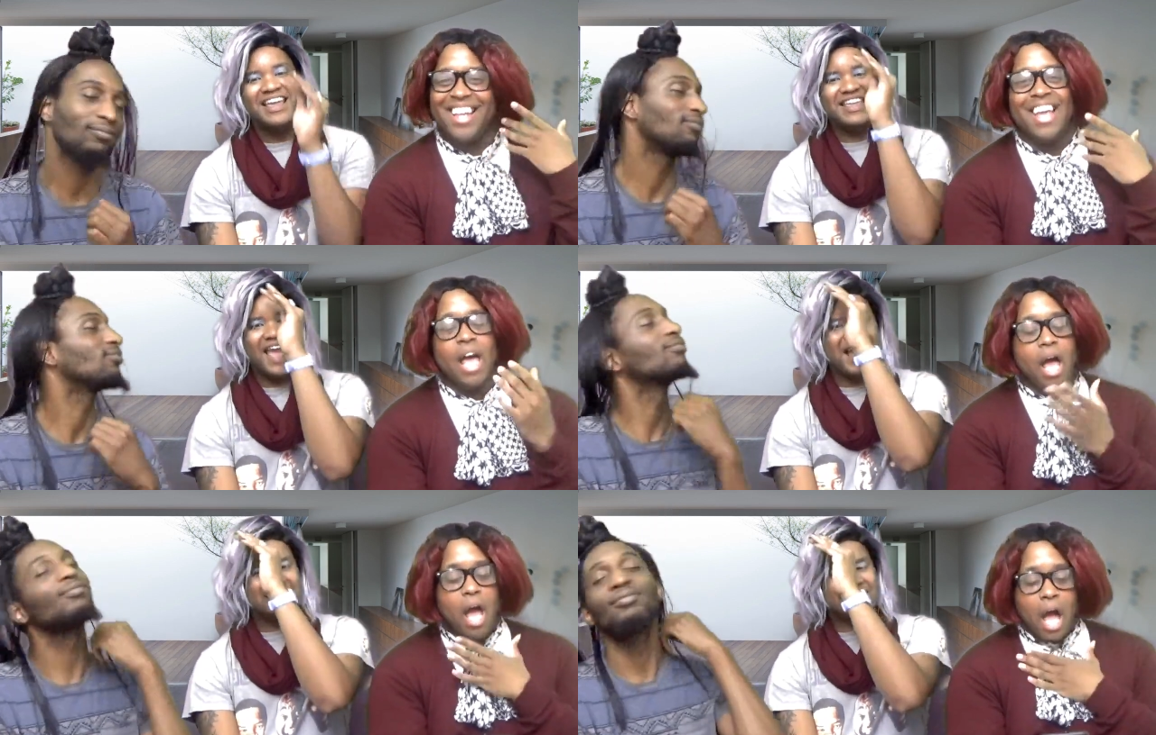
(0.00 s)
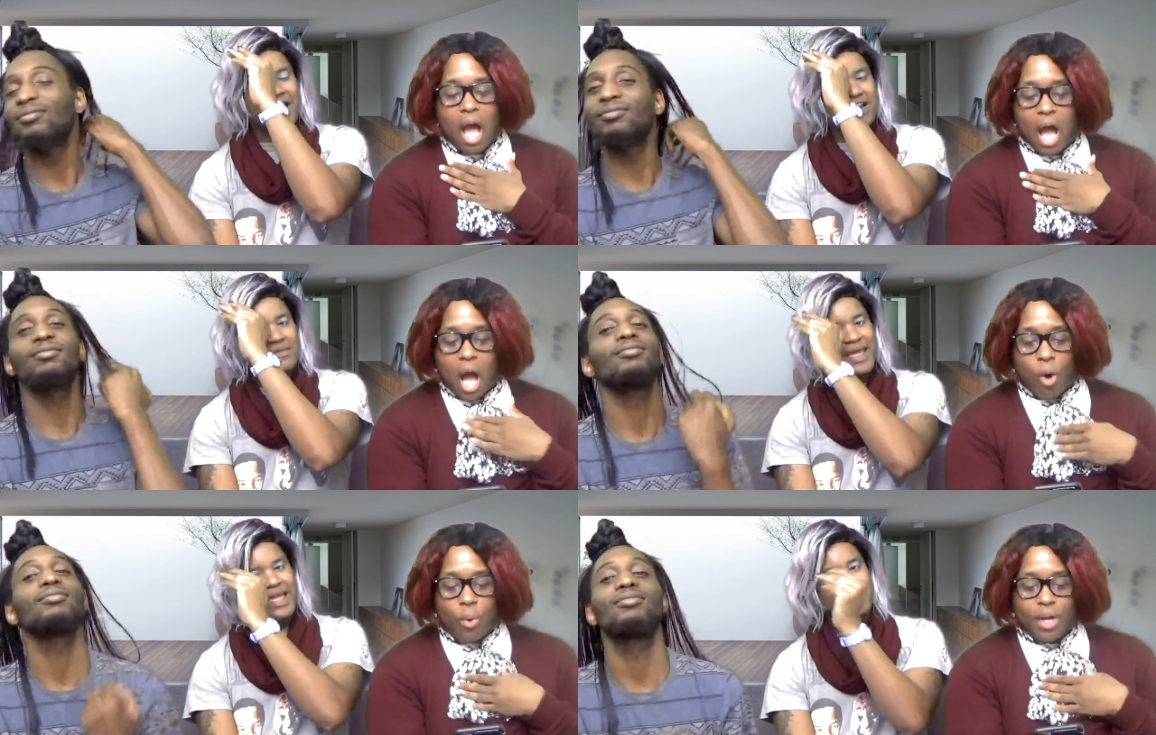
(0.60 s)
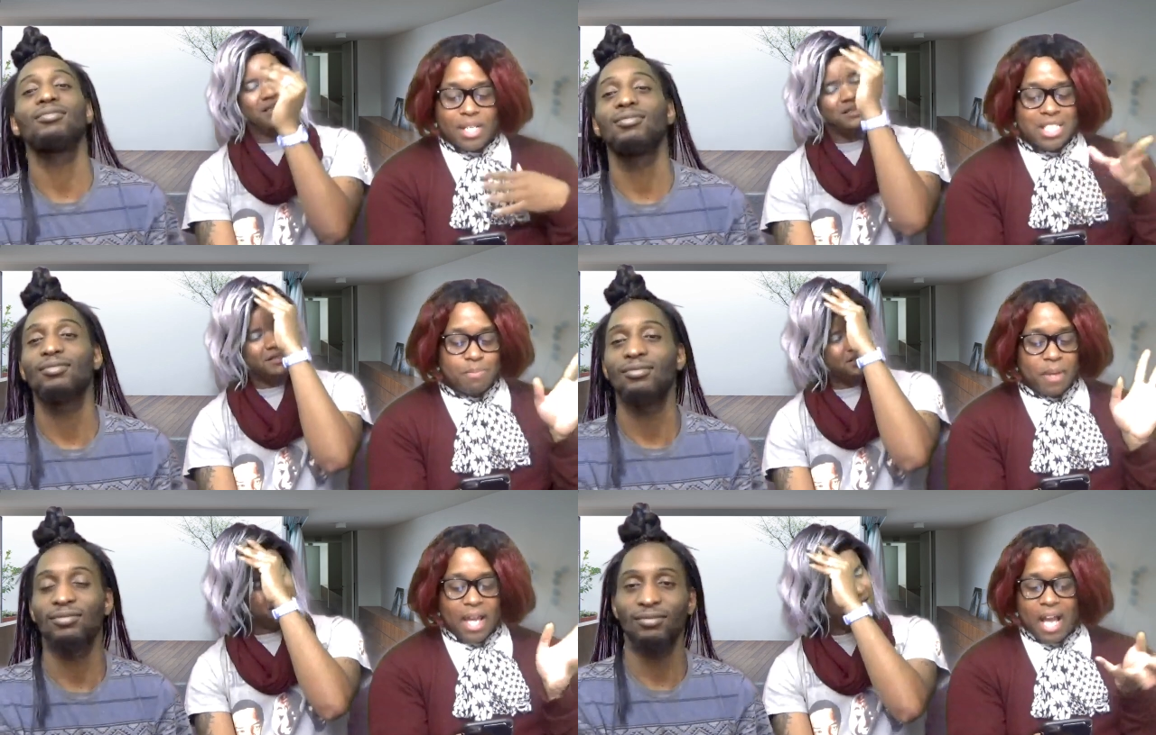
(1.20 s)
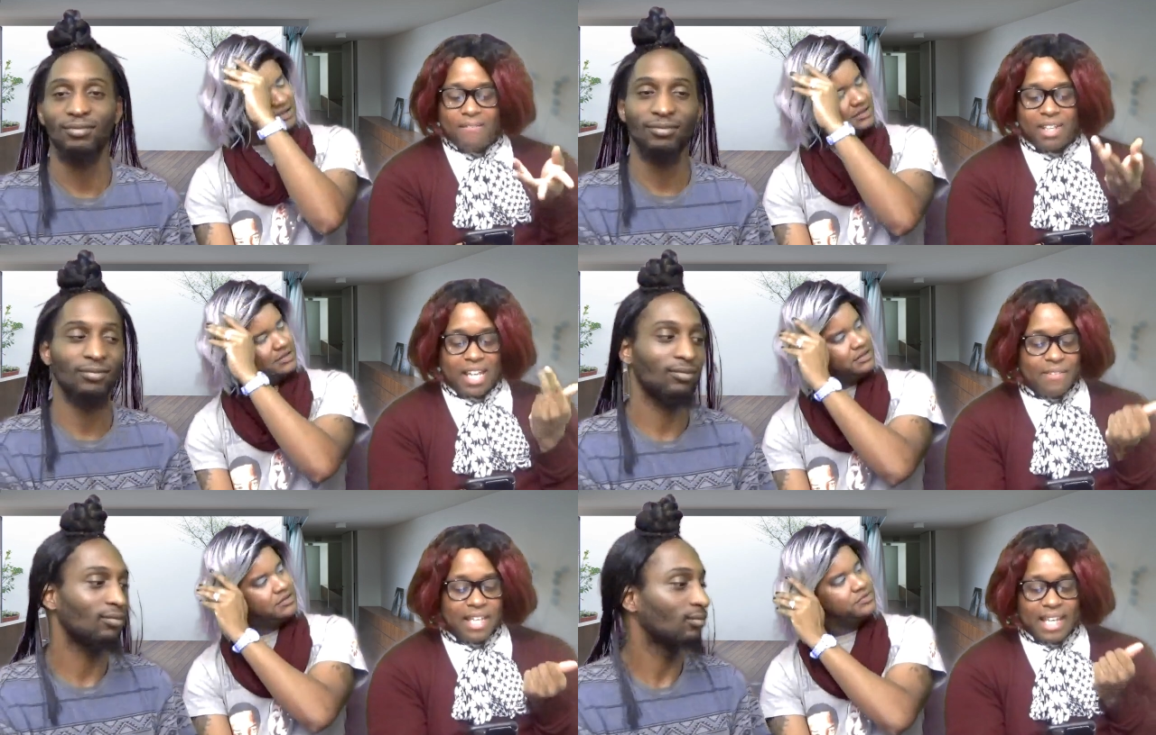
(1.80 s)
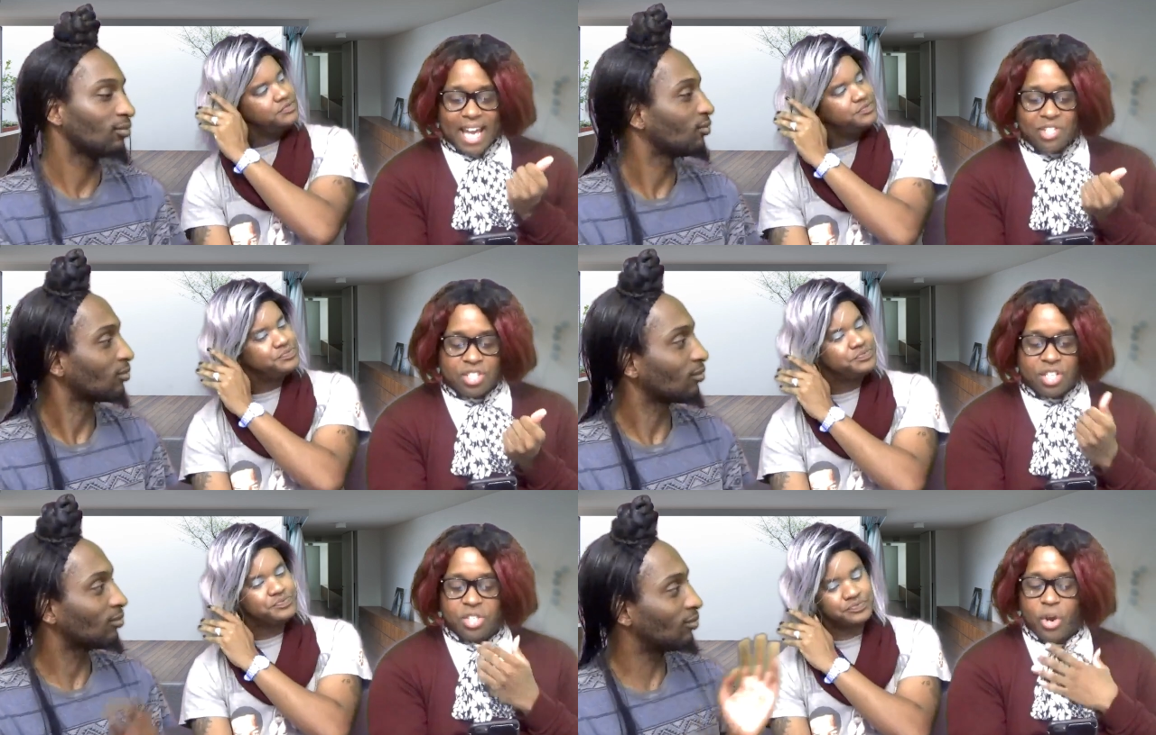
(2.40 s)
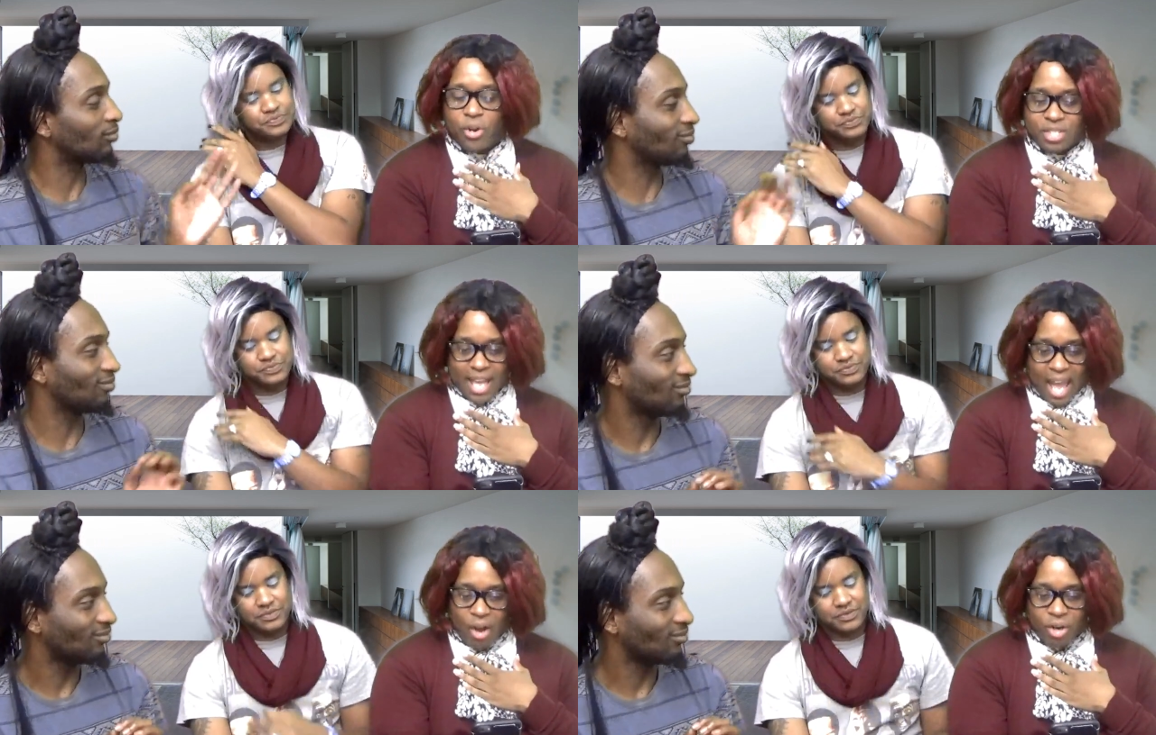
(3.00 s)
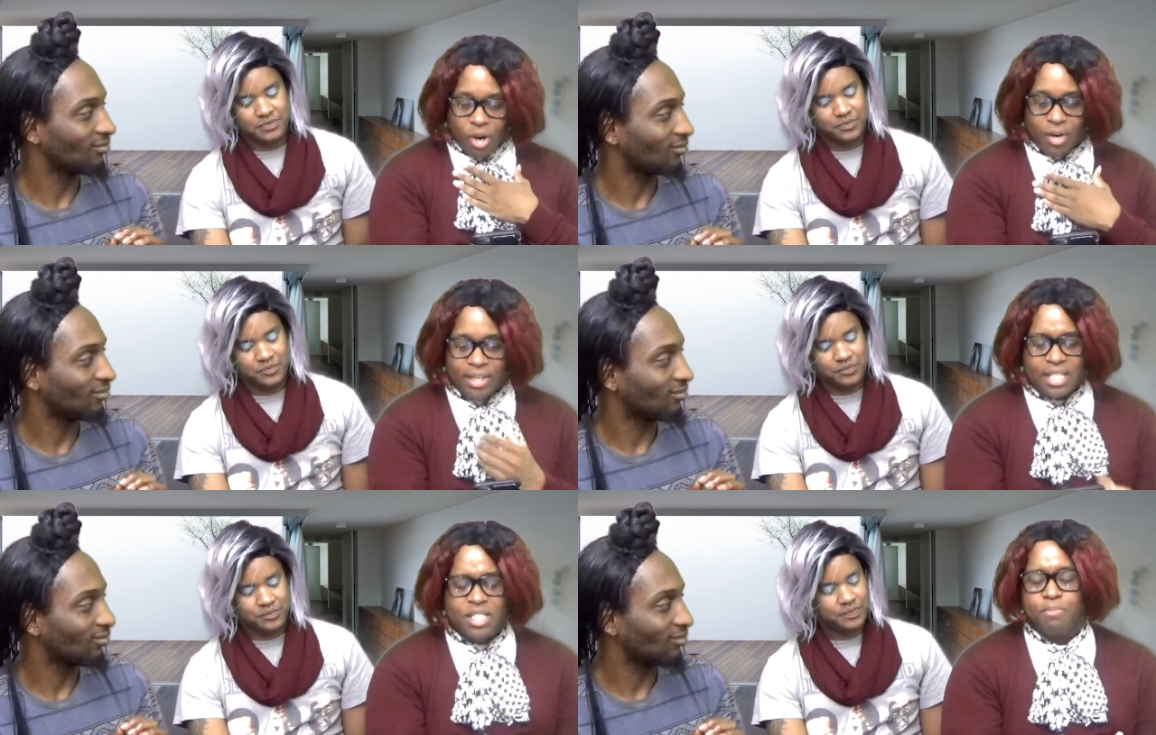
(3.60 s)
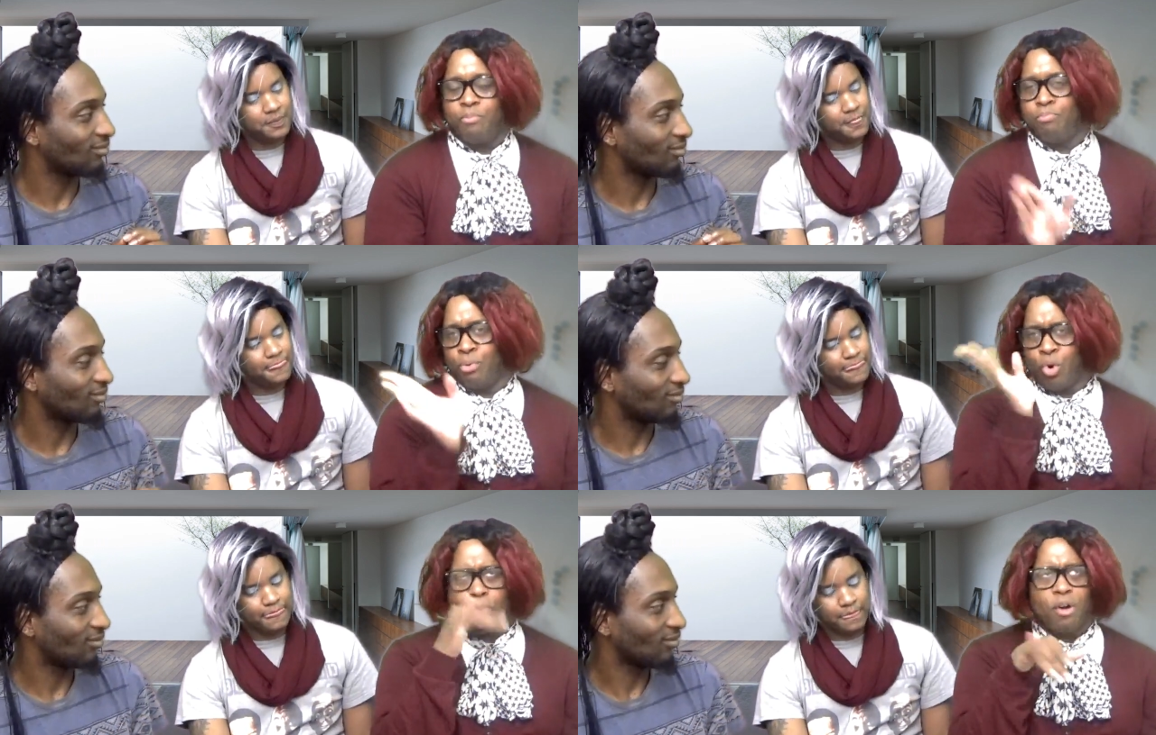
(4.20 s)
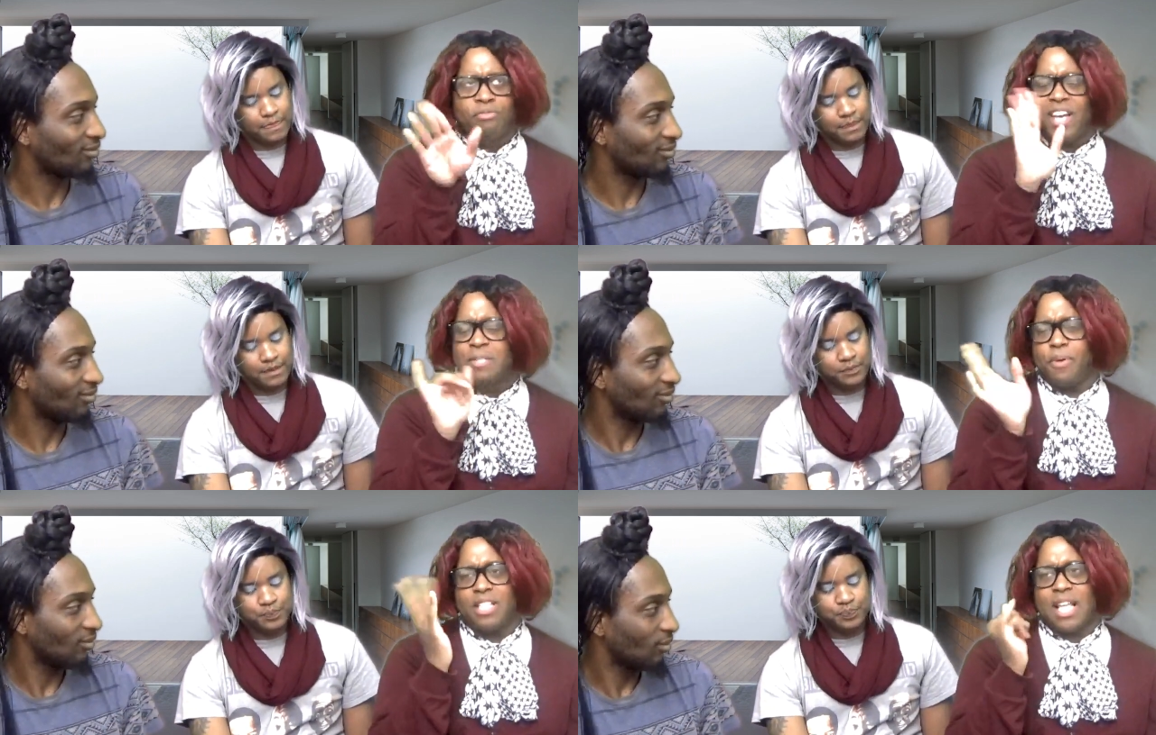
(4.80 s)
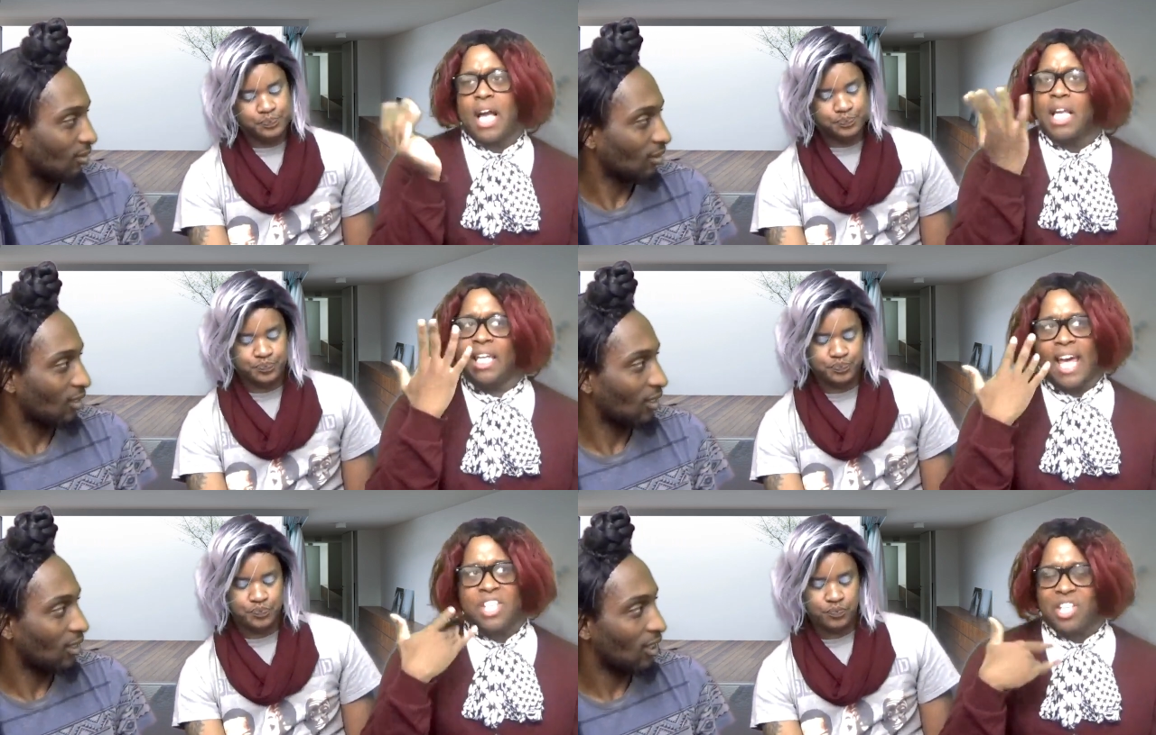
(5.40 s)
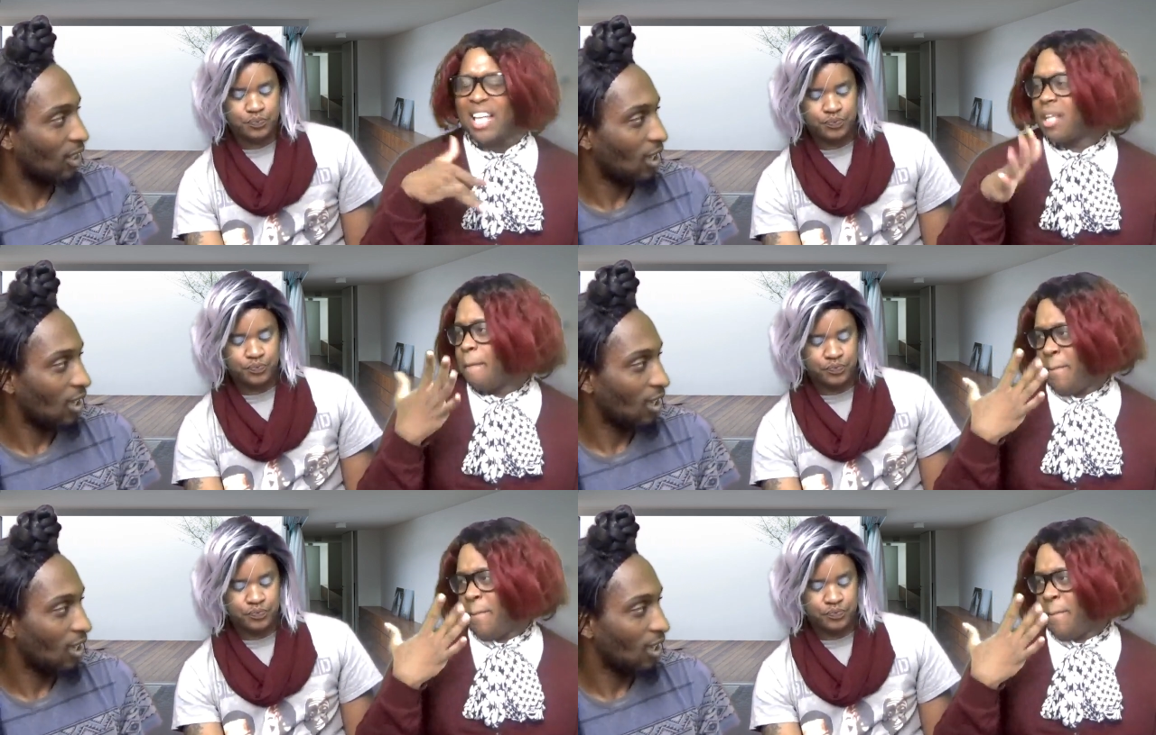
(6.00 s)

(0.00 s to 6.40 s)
Speaker 1: Yes, Toni. Oh, speaking of living legends, it turns out, girl, that this group on Facebook is like a legend, like the